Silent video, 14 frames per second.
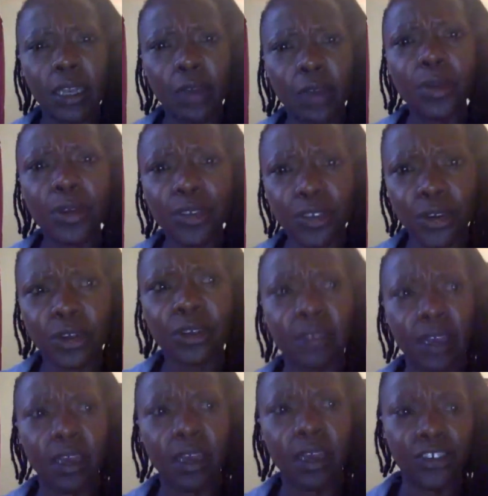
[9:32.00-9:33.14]
the numbers are
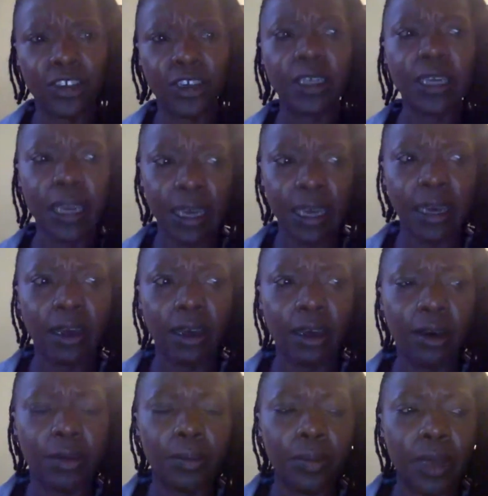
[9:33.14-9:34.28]
astonishing.
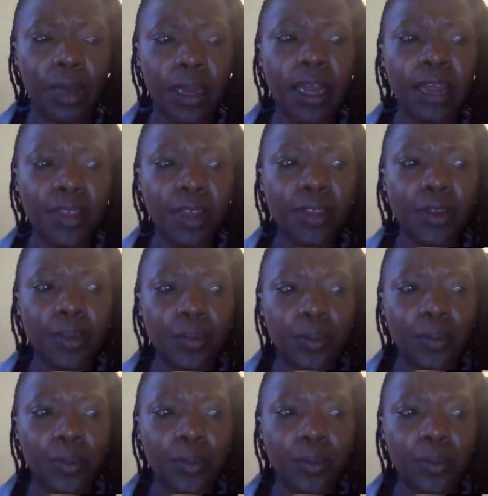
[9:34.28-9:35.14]
Yeah, and I think the